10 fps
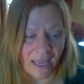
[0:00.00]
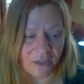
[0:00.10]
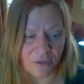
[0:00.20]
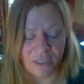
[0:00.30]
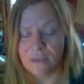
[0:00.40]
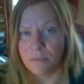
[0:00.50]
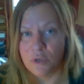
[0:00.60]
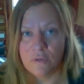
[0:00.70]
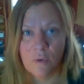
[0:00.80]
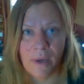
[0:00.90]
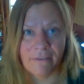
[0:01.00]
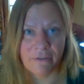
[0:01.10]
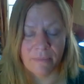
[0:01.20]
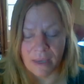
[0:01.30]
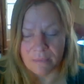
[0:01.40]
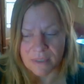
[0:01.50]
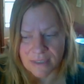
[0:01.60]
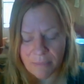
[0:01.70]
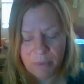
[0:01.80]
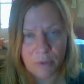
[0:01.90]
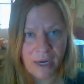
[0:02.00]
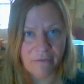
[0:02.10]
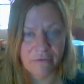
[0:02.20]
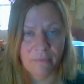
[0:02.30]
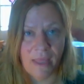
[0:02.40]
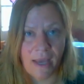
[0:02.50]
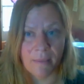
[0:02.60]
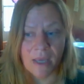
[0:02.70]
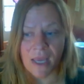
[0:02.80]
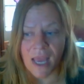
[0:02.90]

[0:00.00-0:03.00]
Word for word: and you need to move away from them, separate from them,